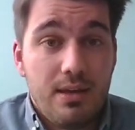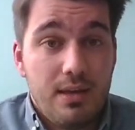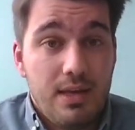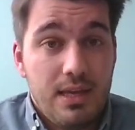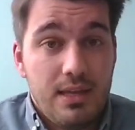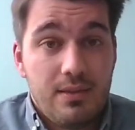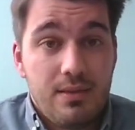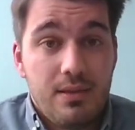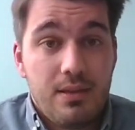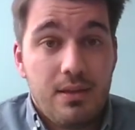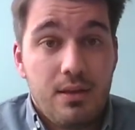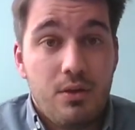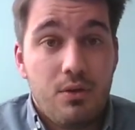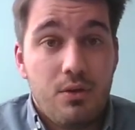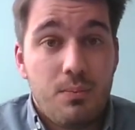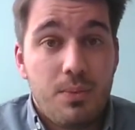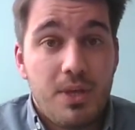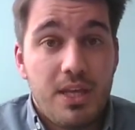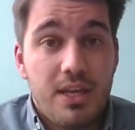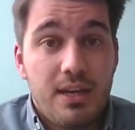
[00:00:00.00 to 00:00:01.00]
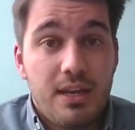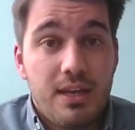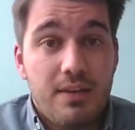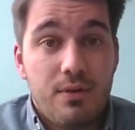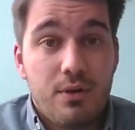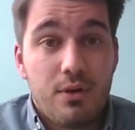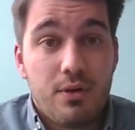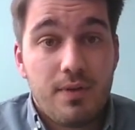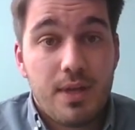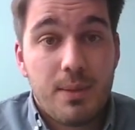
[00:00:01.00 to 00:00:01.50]
at the European
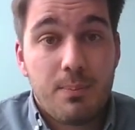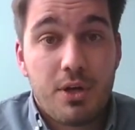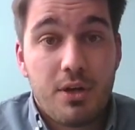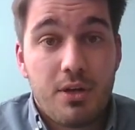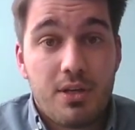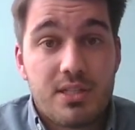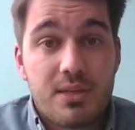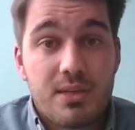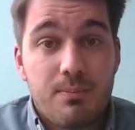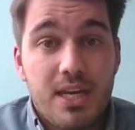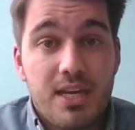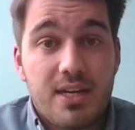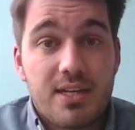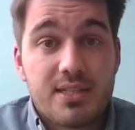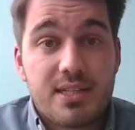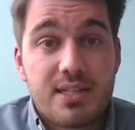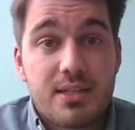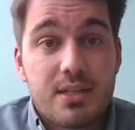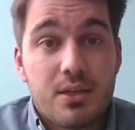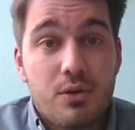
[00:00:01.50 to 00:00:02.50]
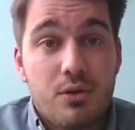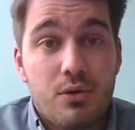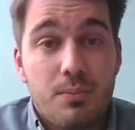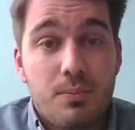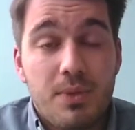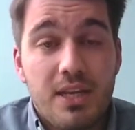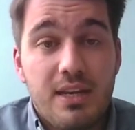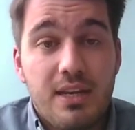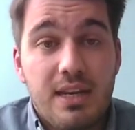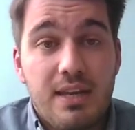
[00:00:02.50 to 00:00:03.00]
level, or that policymakers at the
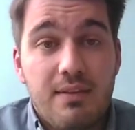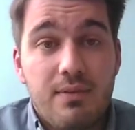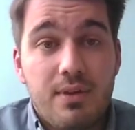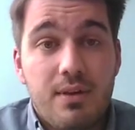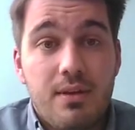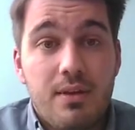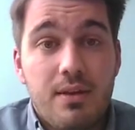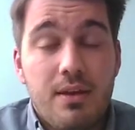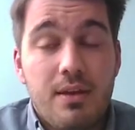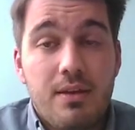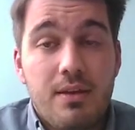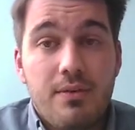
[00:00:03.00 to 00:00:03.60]
European level